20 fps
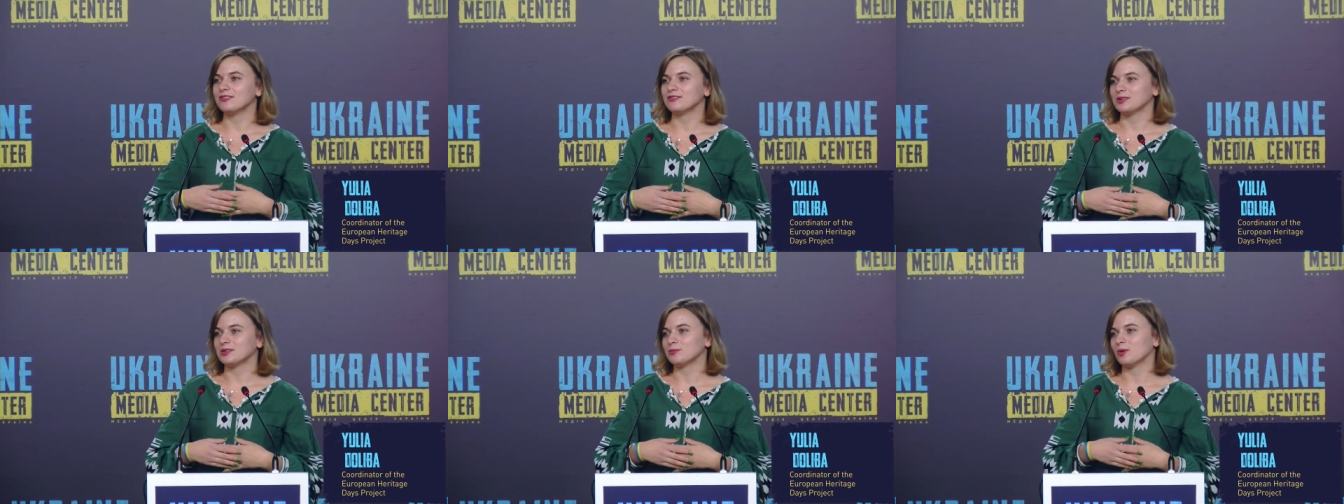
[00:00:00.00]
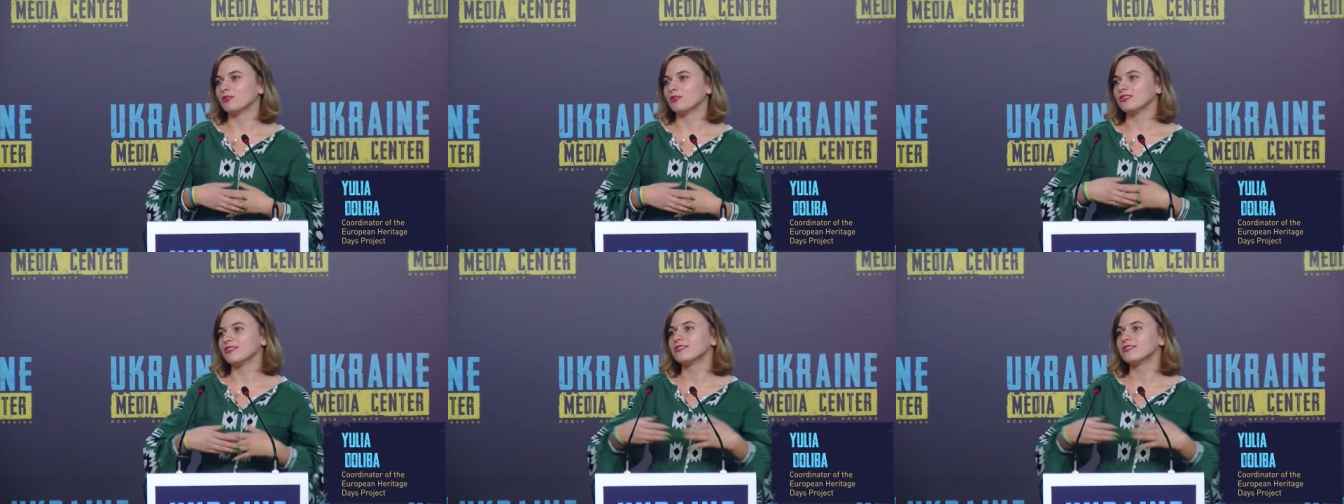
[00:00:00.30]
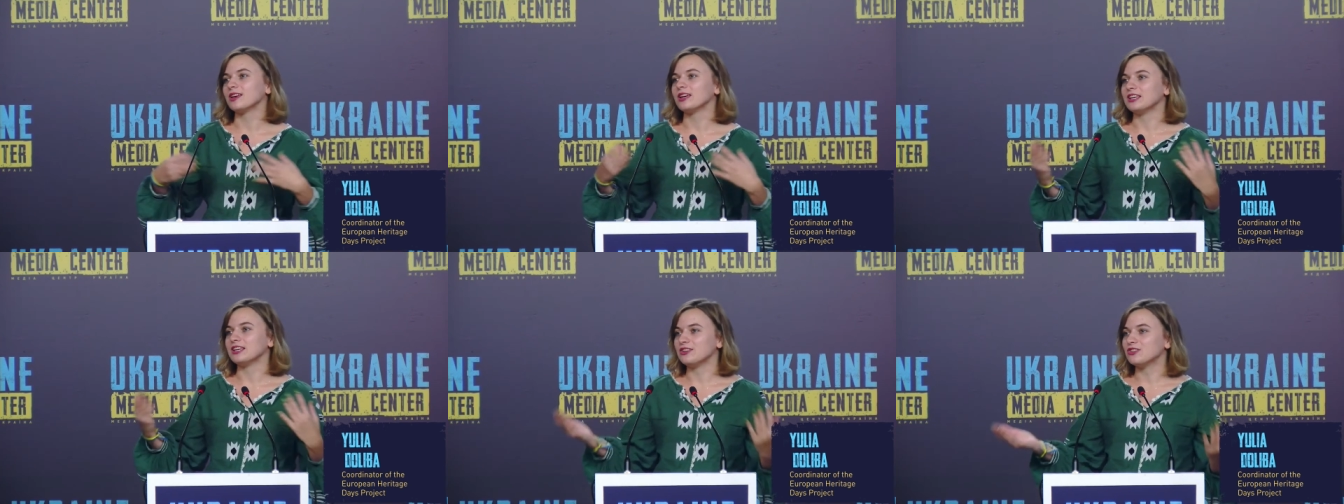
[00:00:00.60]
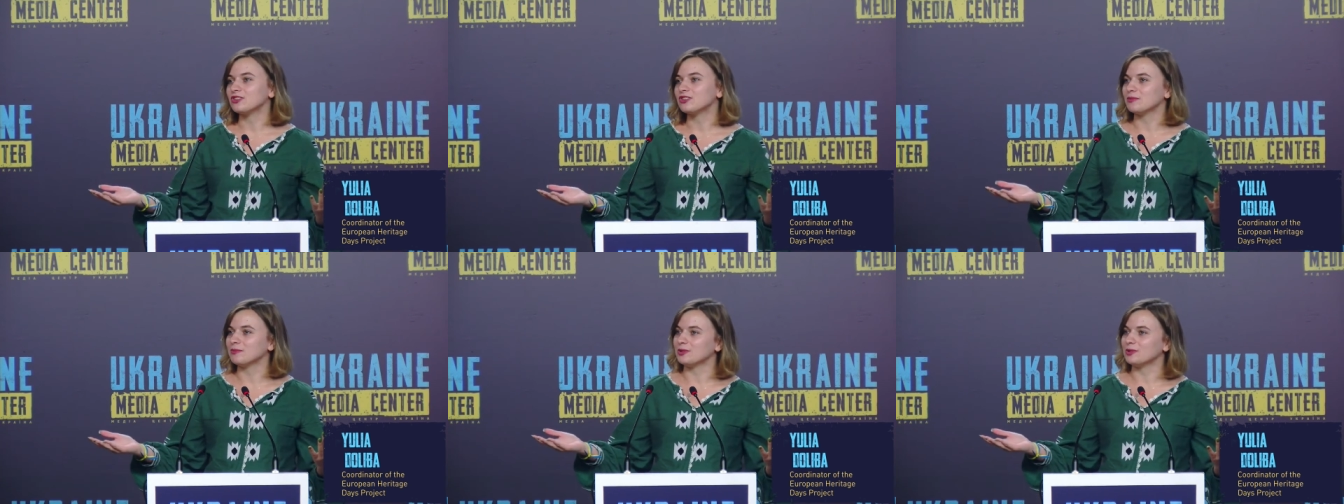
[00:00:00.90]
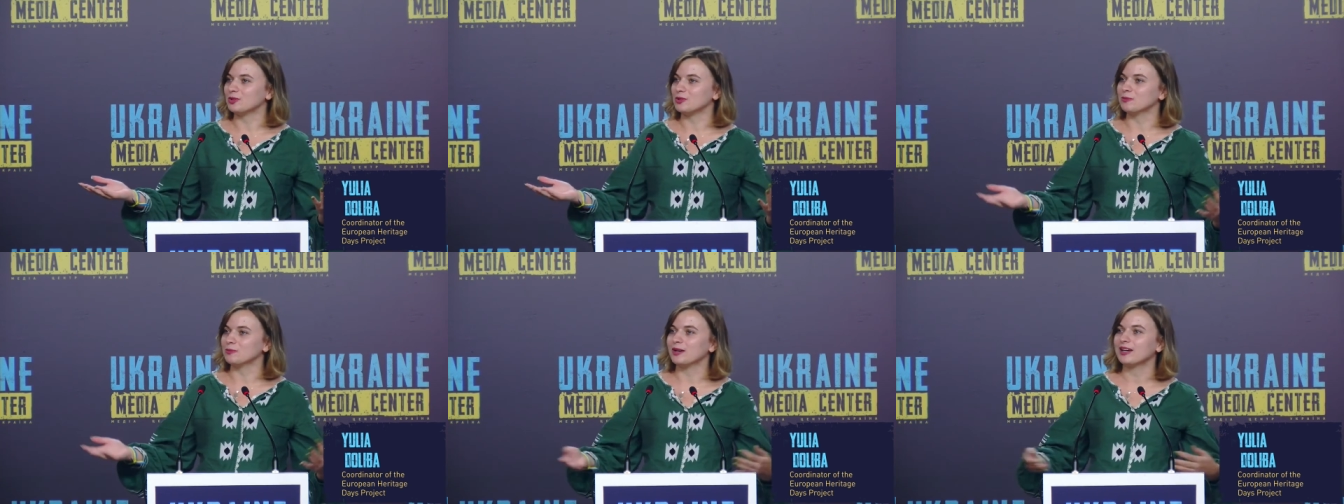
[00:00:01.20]
momentum
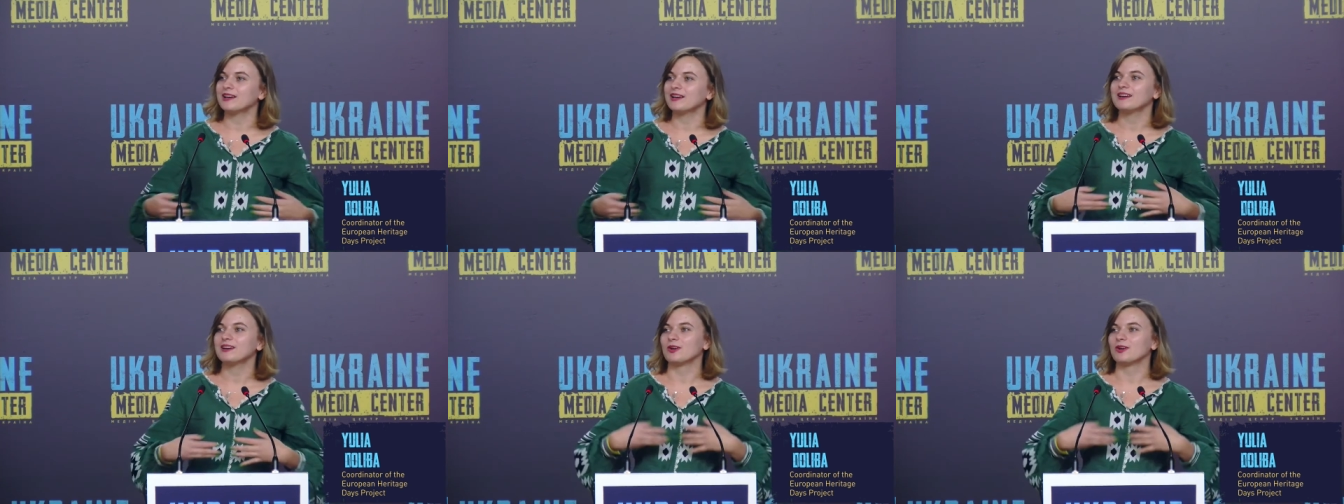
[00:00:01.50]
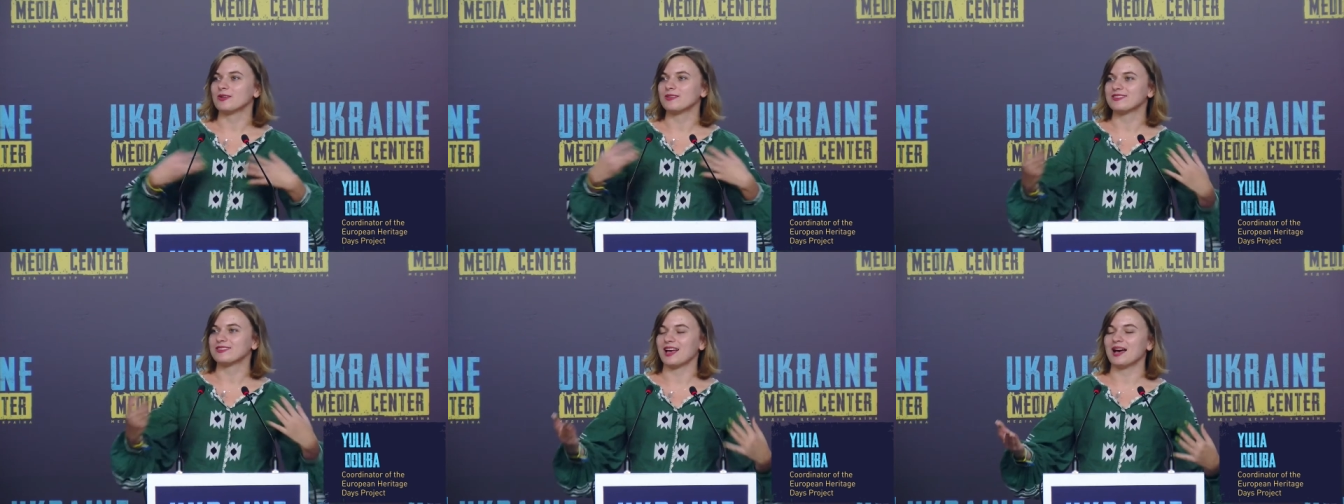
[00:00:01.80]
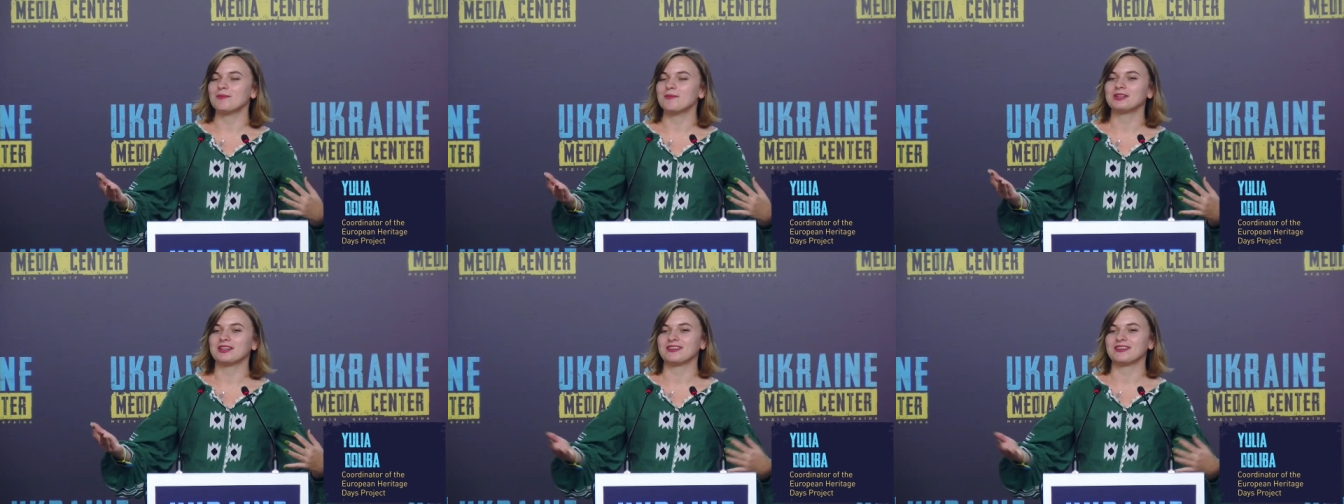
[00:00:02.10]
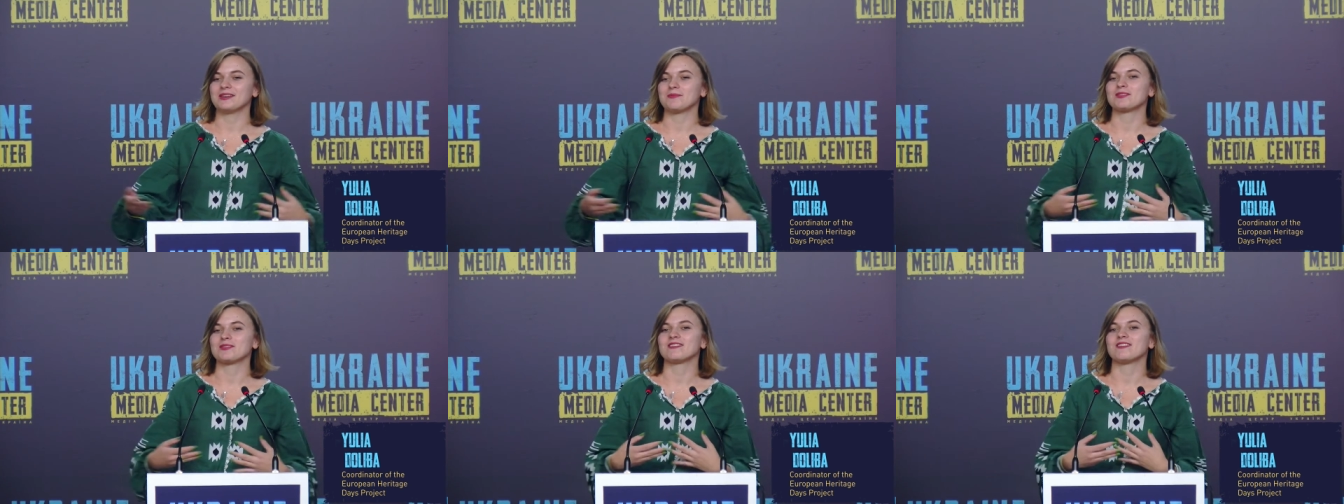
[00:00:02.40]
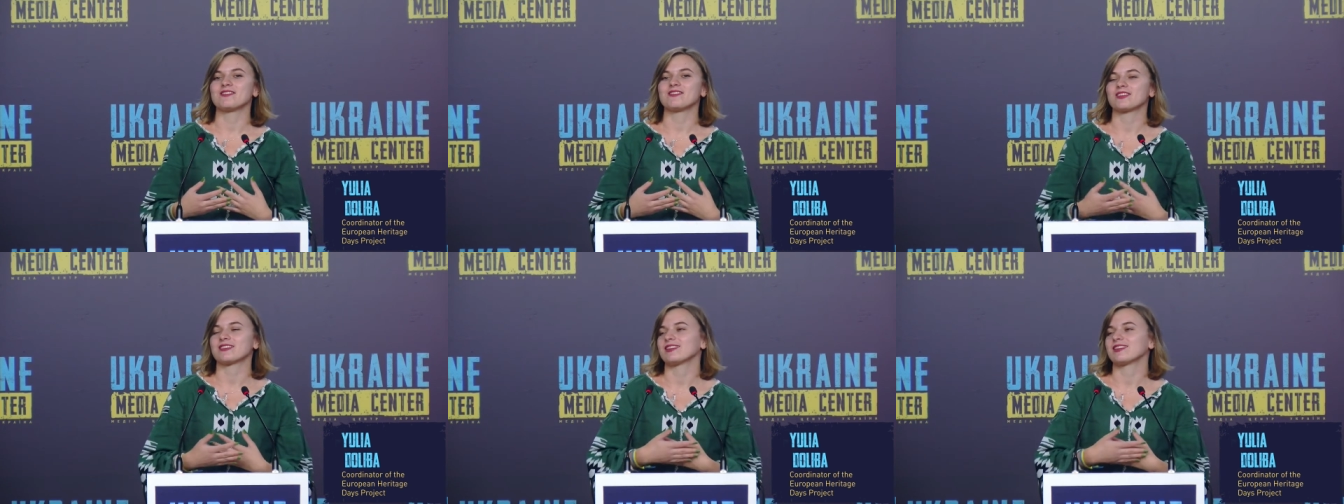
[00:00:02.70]
to learn about Lviv.
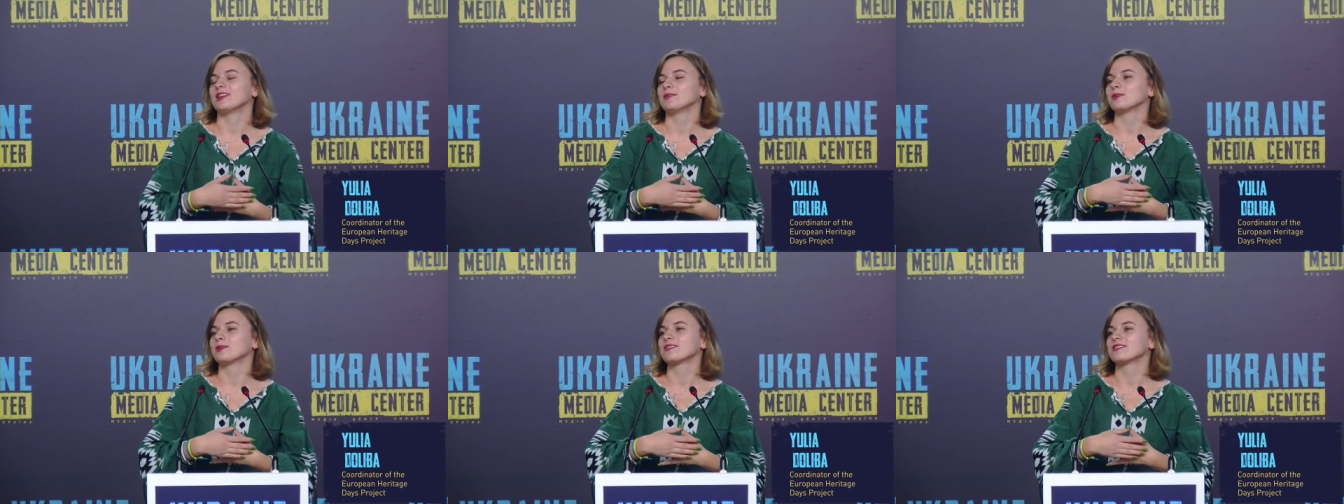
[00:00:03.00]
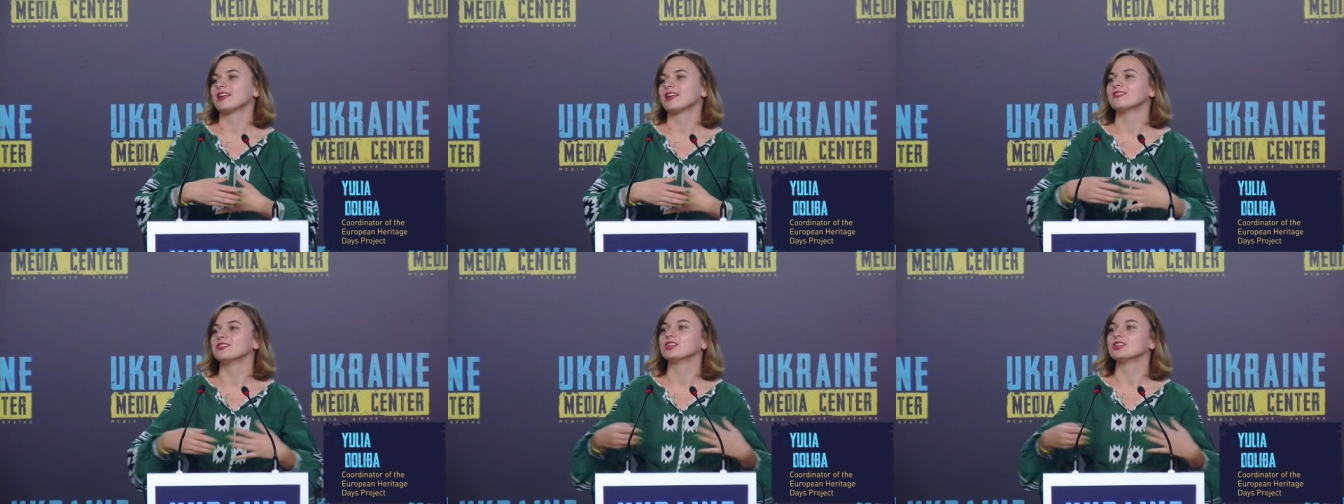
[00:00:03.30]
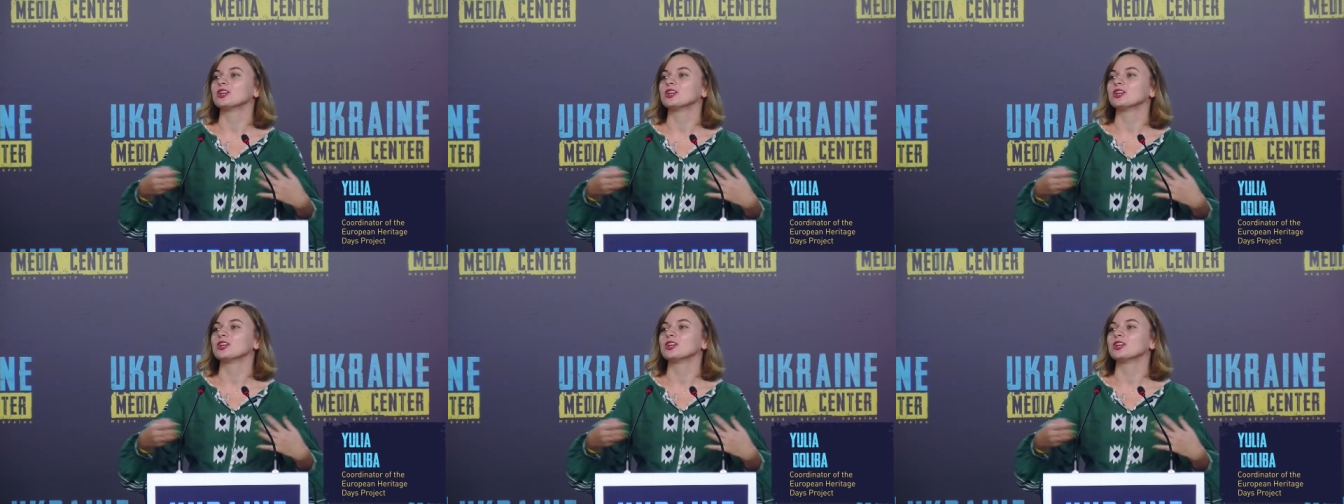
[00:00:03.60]
But now we have